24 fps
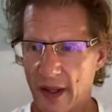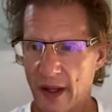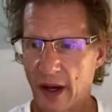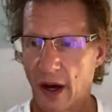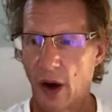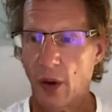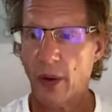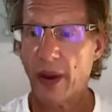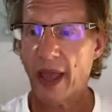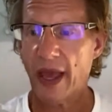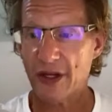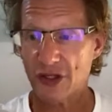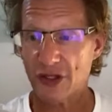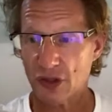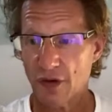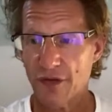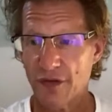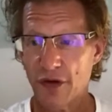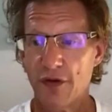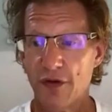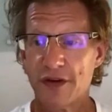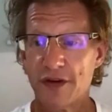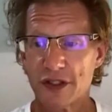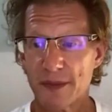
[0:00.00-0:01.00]
Okay, so if
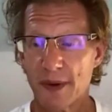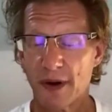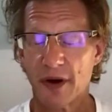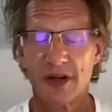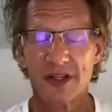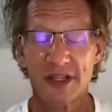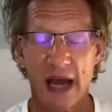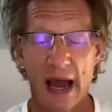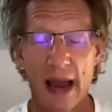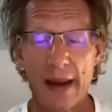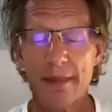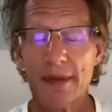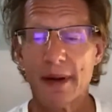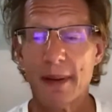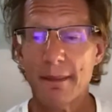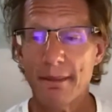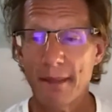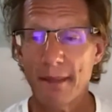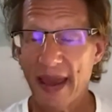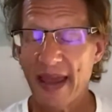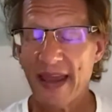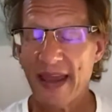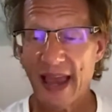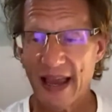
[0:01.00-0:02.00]
you've experienced, I'm going to
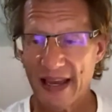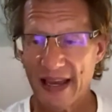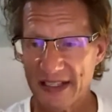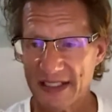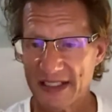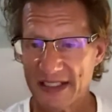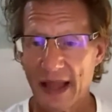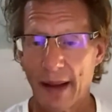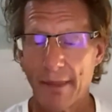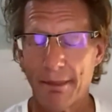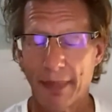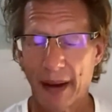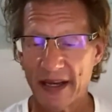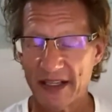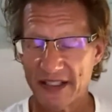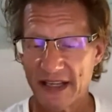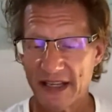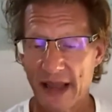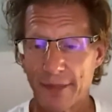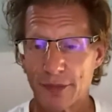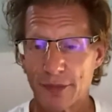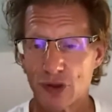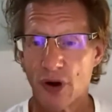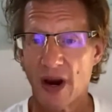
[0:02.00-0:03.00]
make a
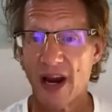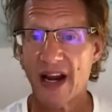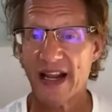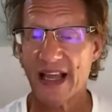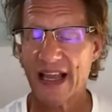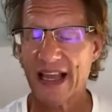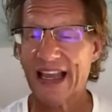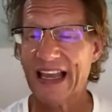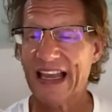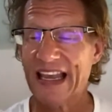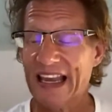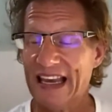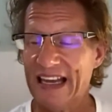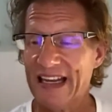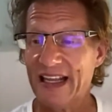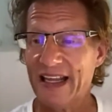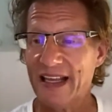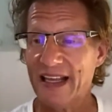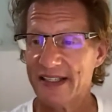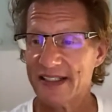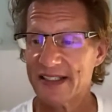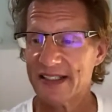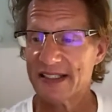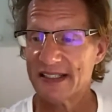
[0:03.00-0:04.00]
step-by-step training. It
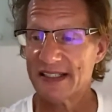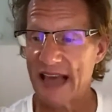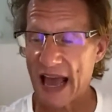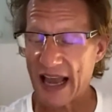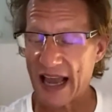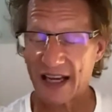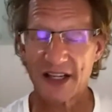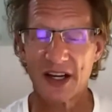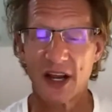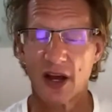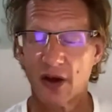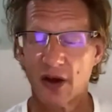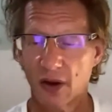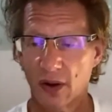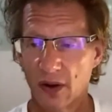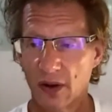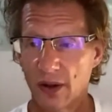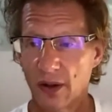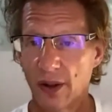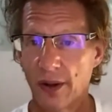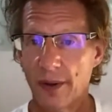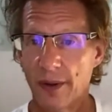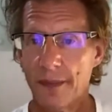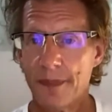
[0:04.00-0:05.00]
is
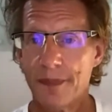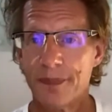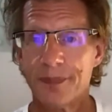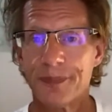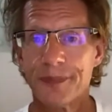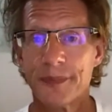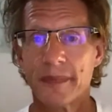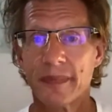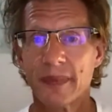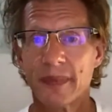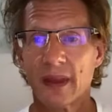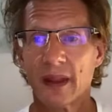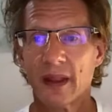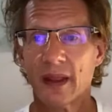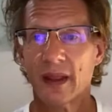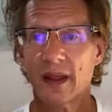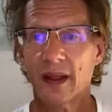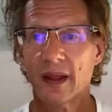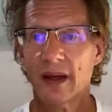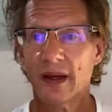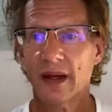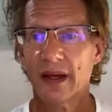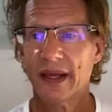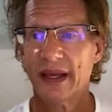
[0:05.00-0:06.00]
technical
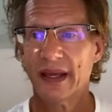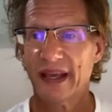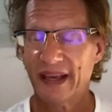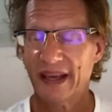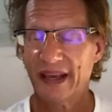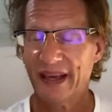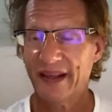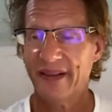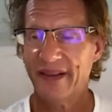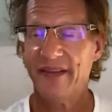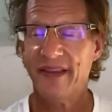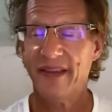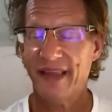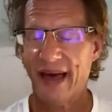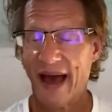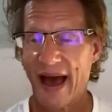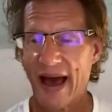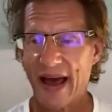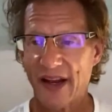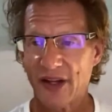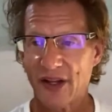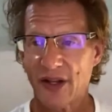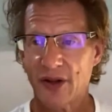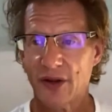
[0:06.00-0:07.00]
in
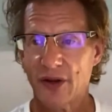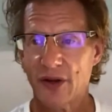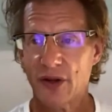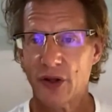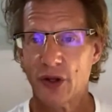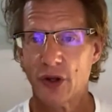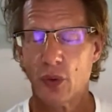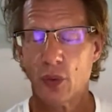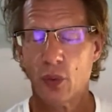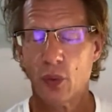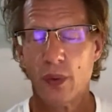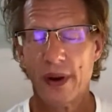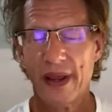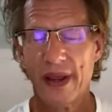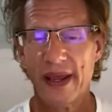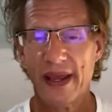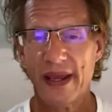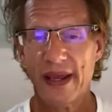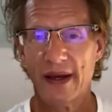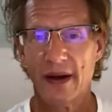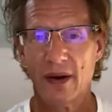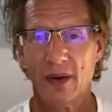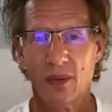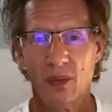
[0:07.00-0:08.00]
that
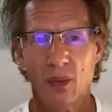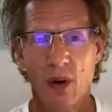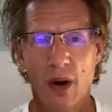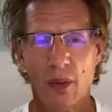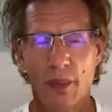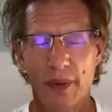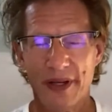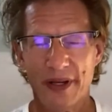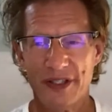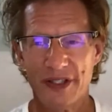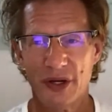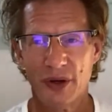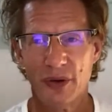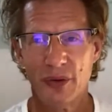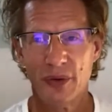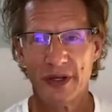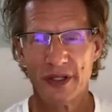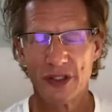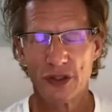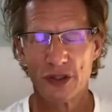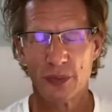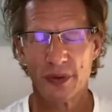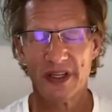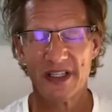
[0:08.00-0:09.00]
what we do
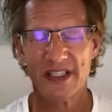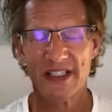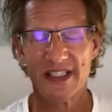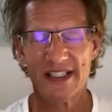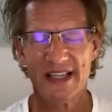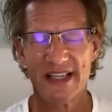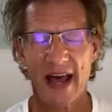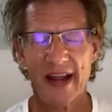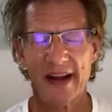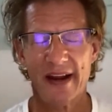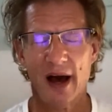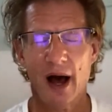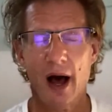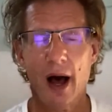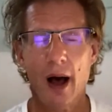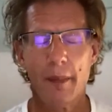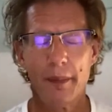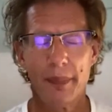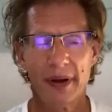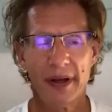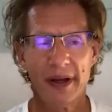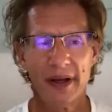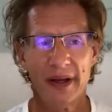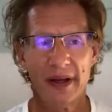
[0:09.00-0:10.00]
is we set
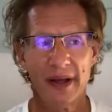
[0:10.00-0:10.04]
up